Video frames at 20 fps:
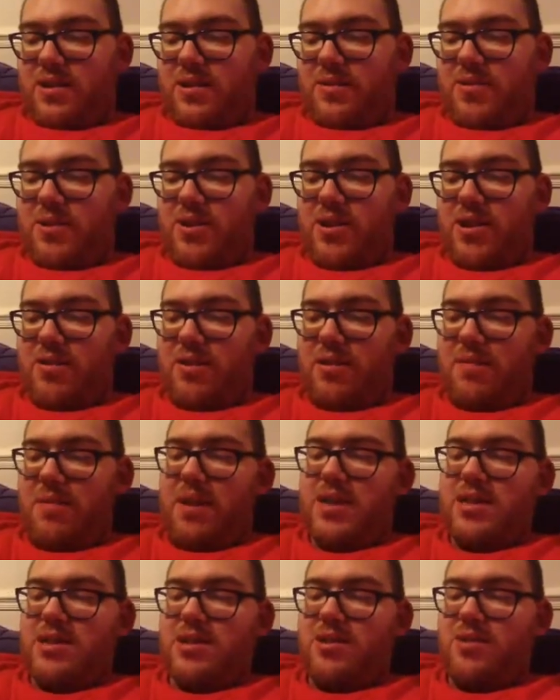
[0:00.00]
it was not a
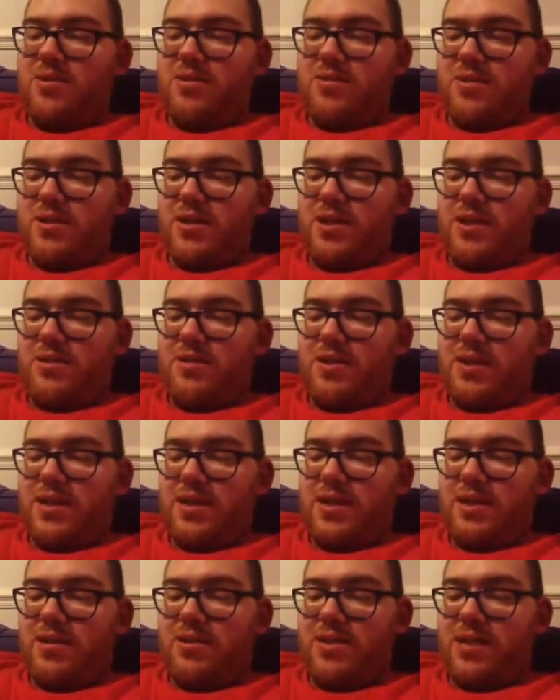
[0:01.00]
match though,
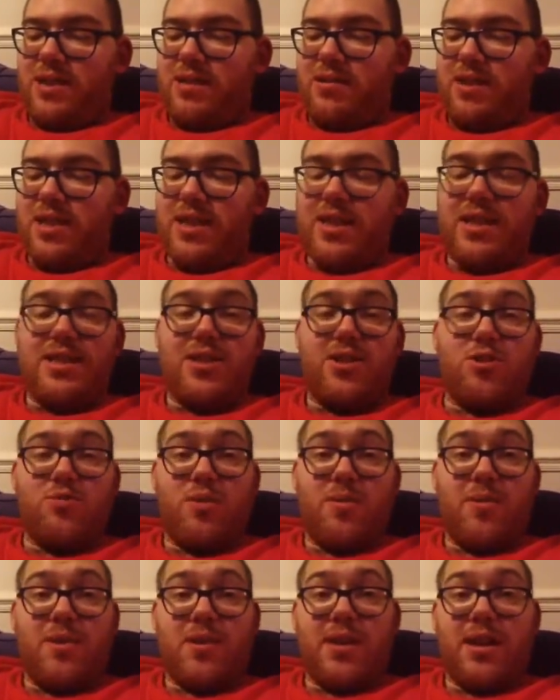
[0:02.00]
and it looks like Kalisto is
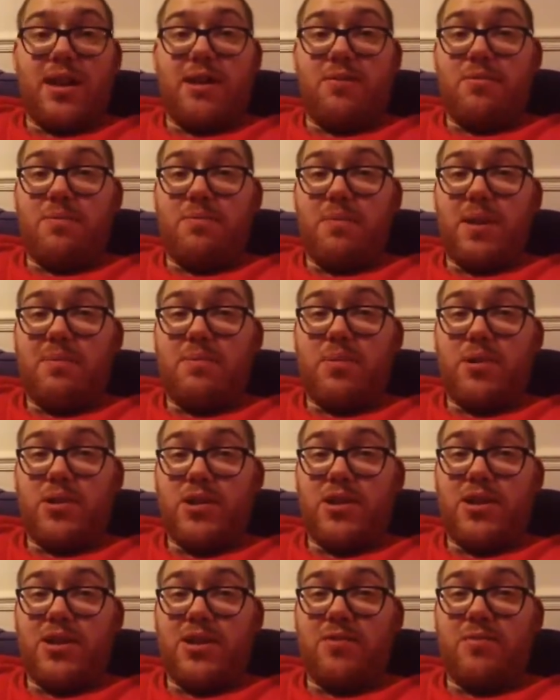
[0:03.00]
probably going to get a big push
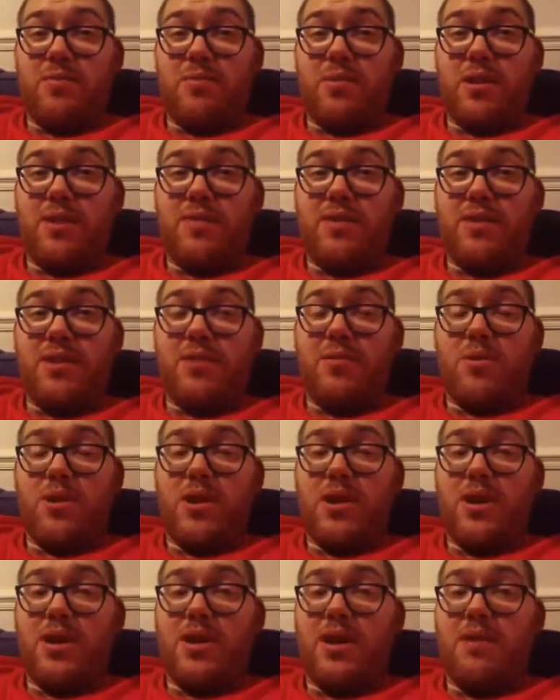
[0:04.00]
in the company. I think they want
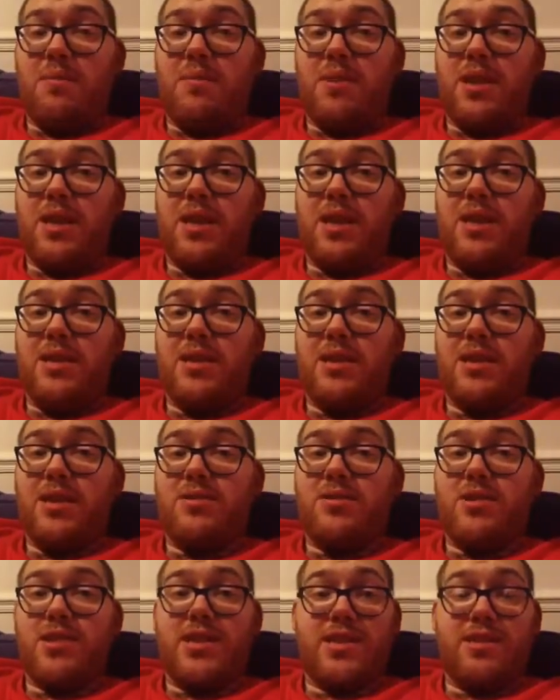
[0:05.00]
to emulate the
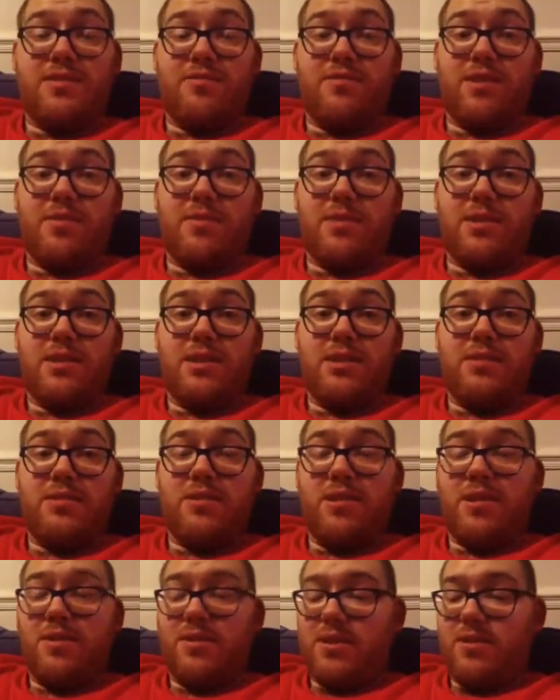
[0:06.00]
success of Rey Mysterio,
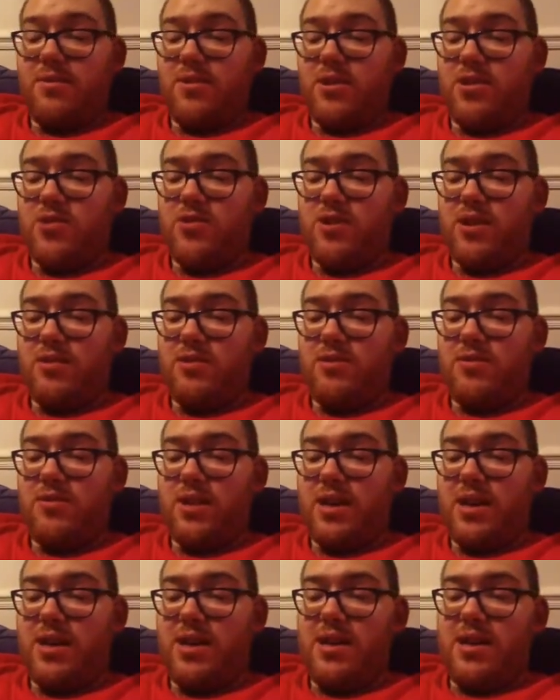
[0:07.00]
and I think they're going to try and do
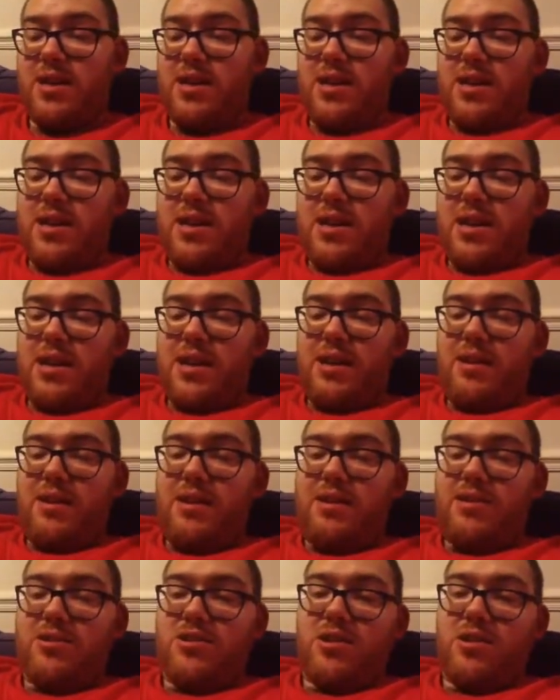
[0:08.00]
that.
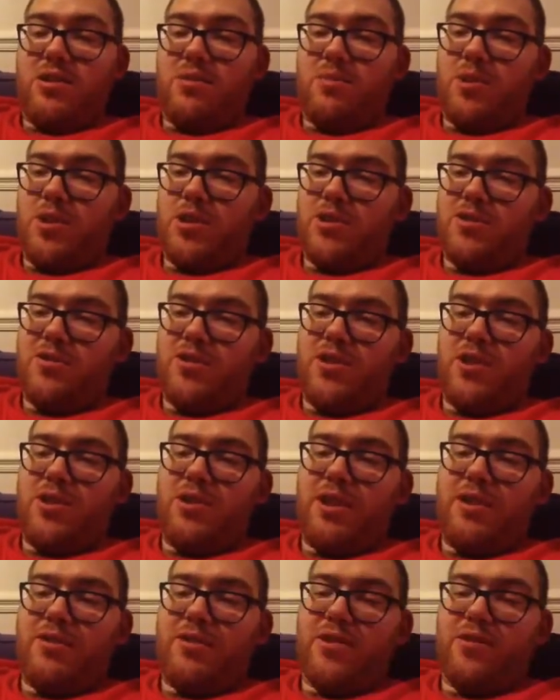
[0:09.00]
And just on a personal
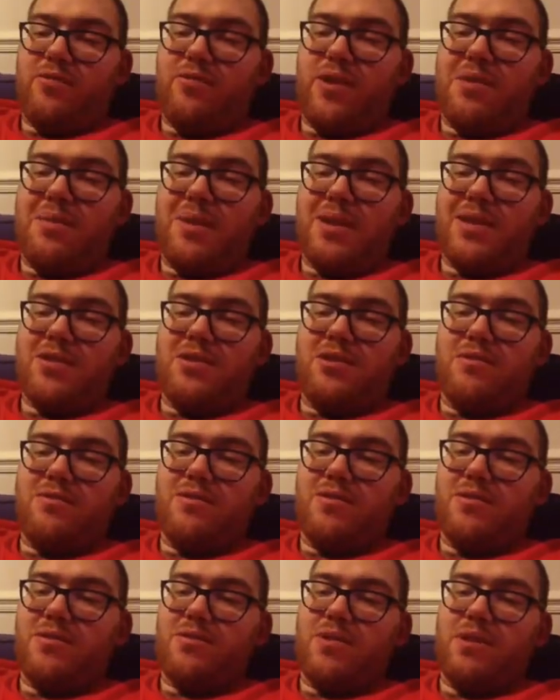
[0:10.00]
note, I thought Ryback's
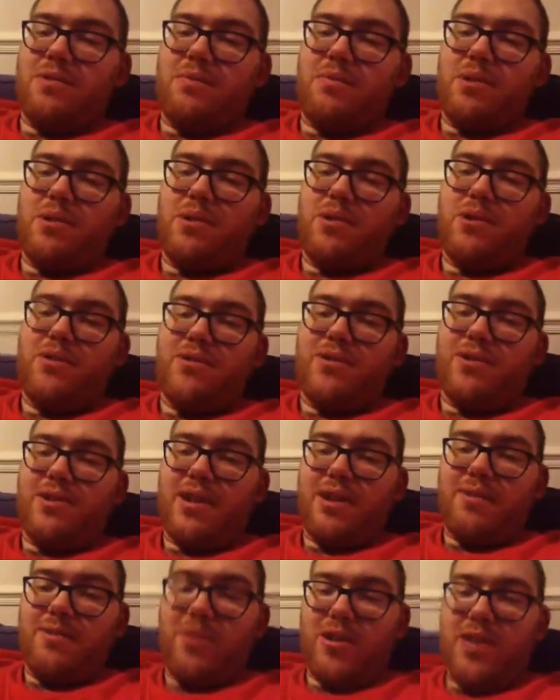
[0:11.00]
cover was really poor, and
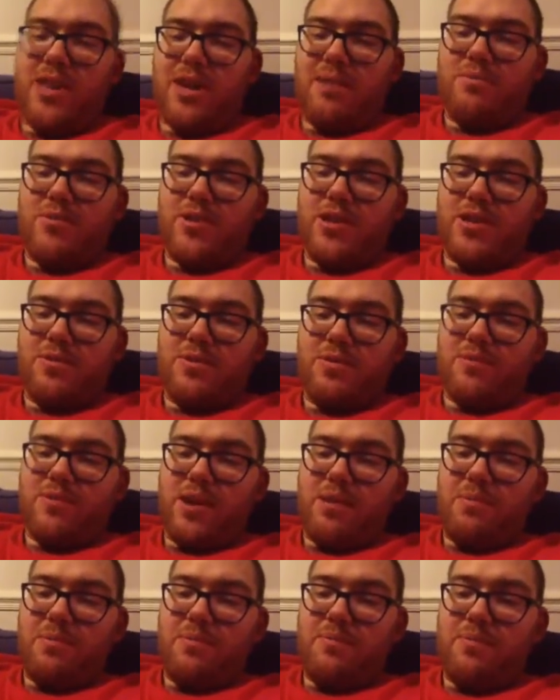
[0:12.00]
I'm not that impressed with
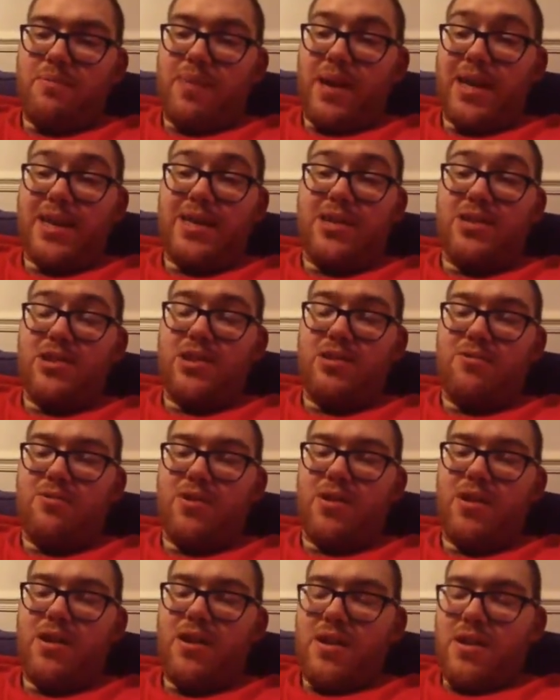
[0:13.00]
Ryback in
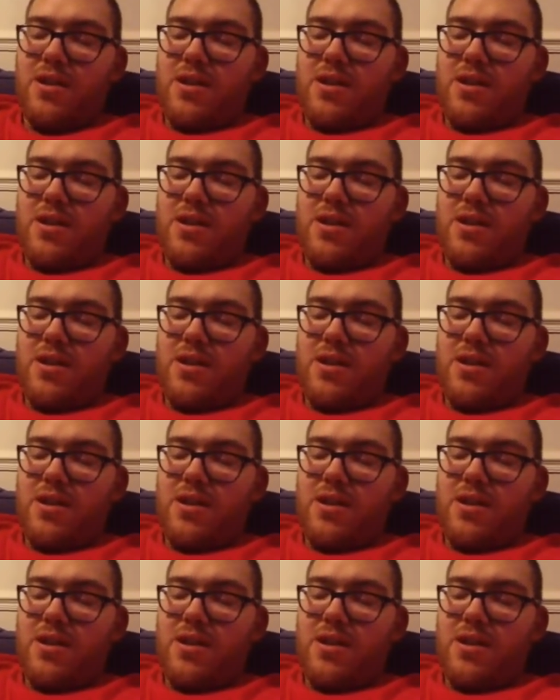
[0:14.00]
general.